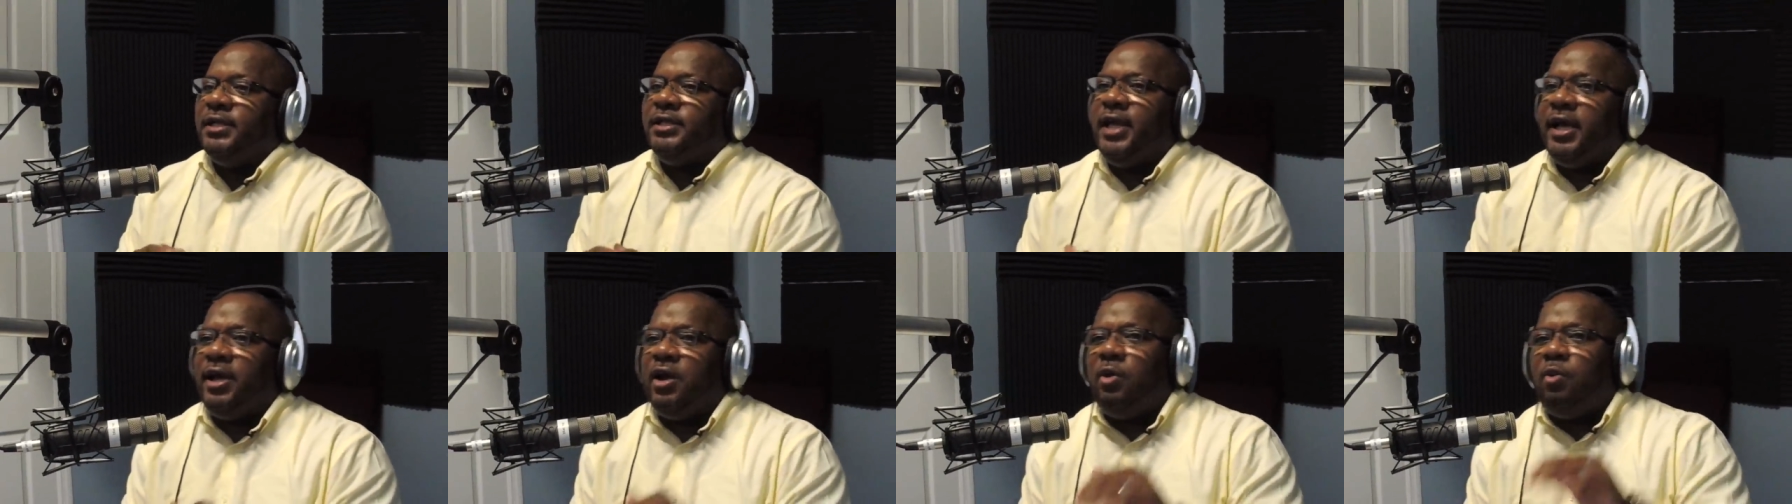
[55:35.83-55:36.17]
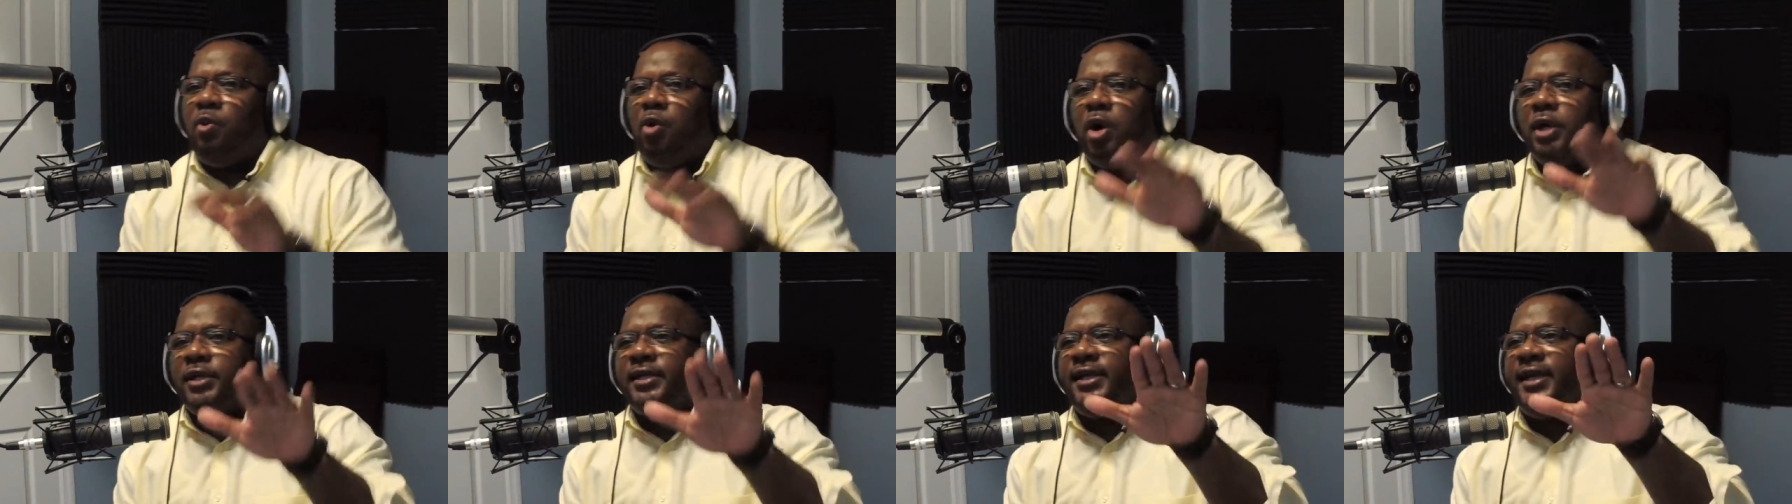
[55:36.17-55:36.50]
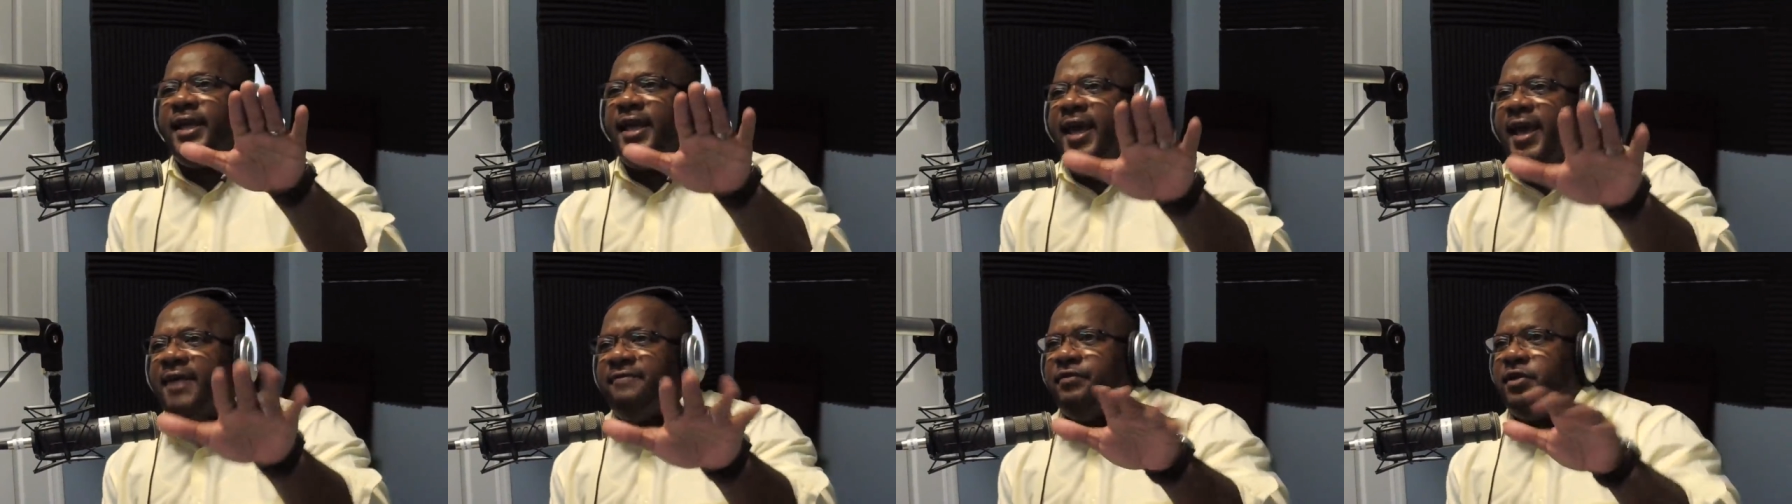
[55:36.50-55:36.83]
they don't want
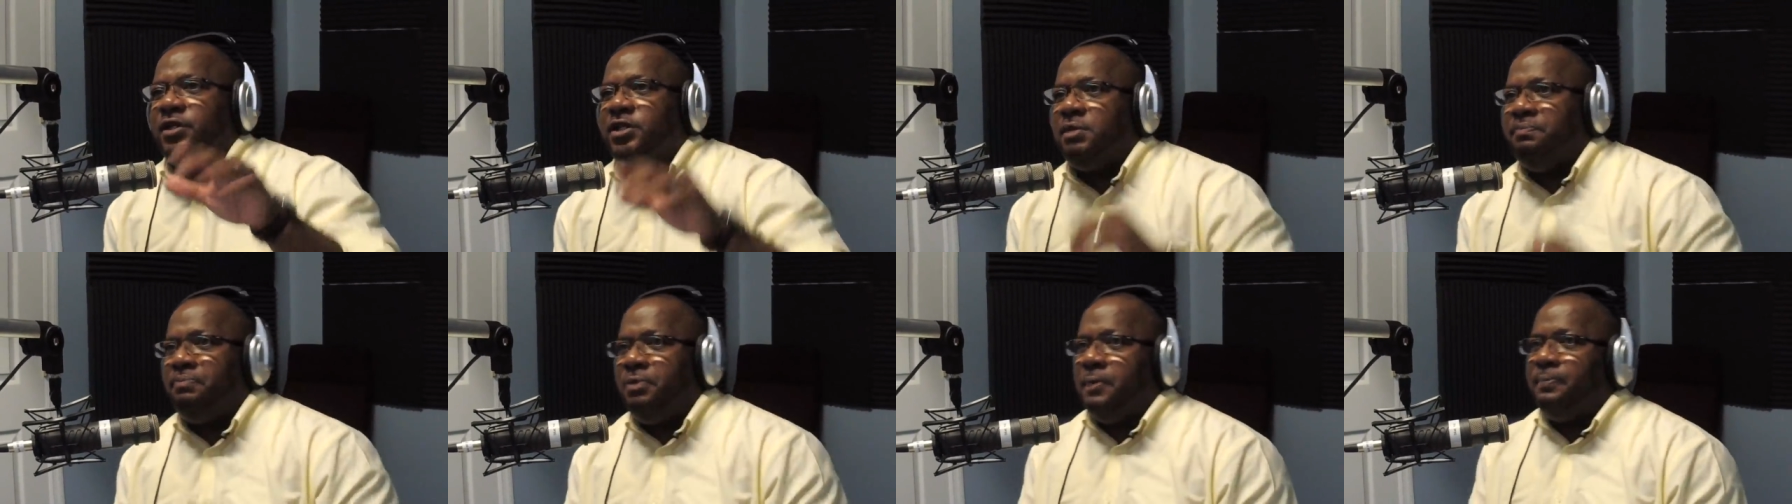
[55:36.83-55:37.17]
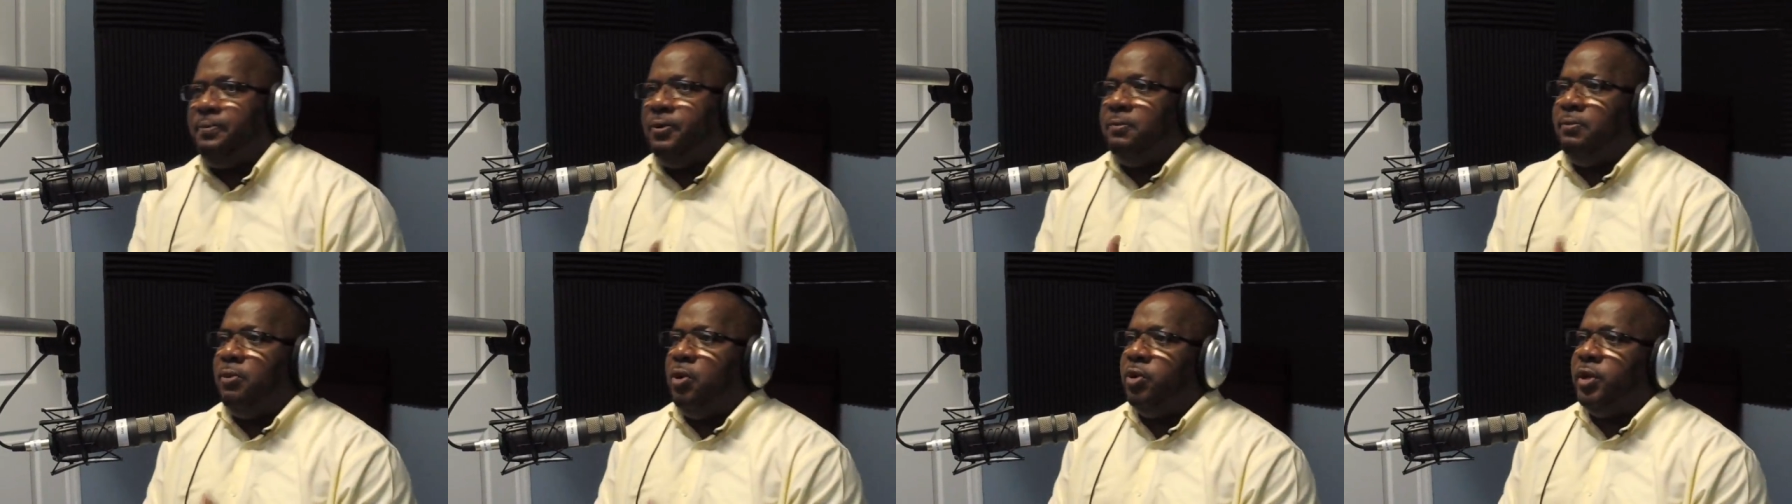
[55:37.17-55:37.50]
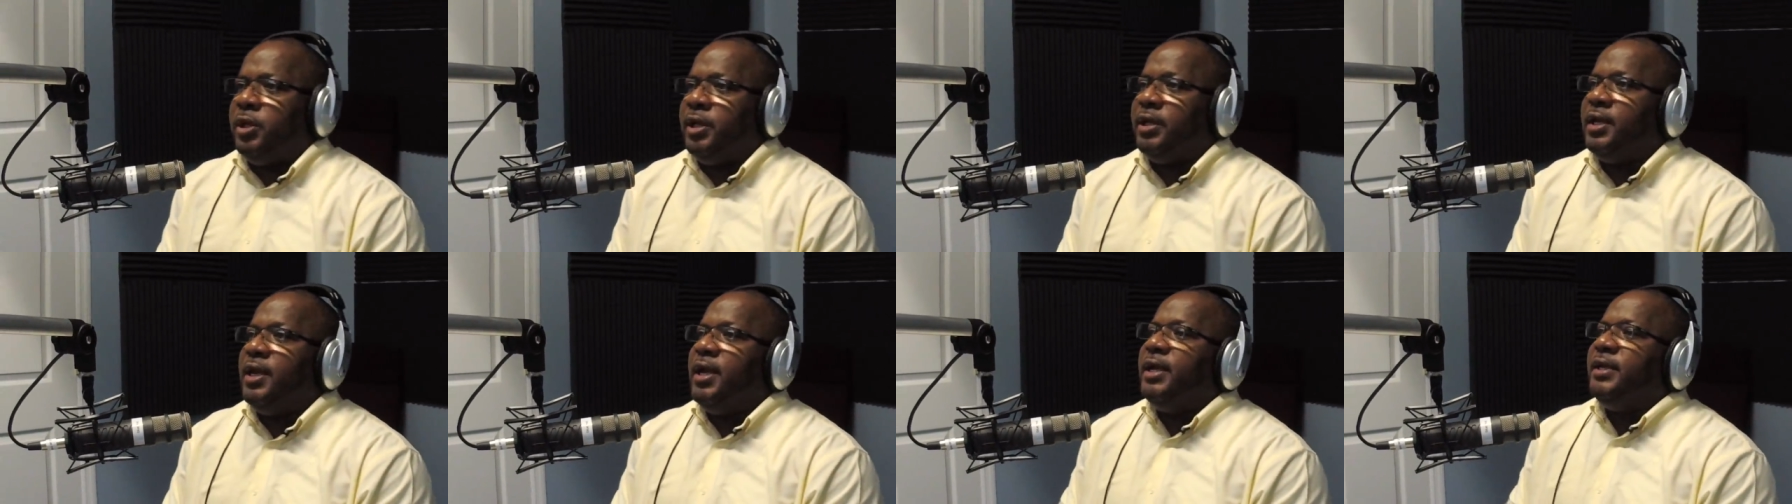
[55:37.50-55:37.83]
kevin to be
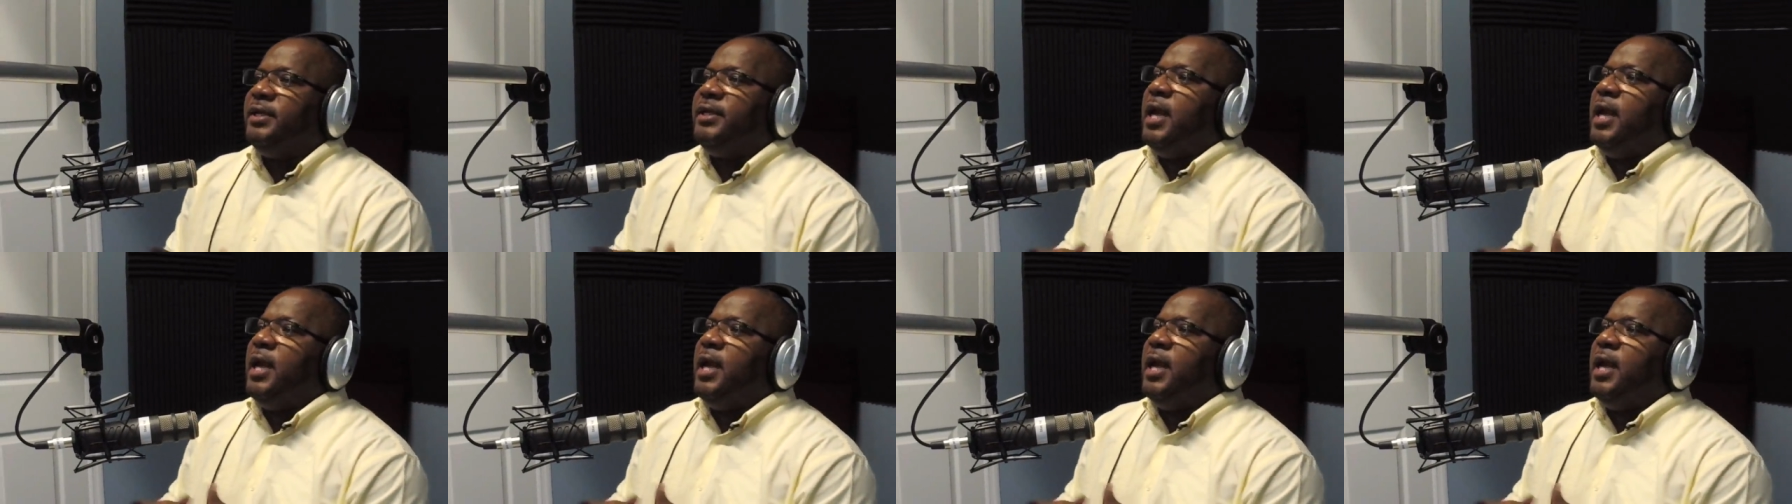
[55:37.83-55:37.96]
promoted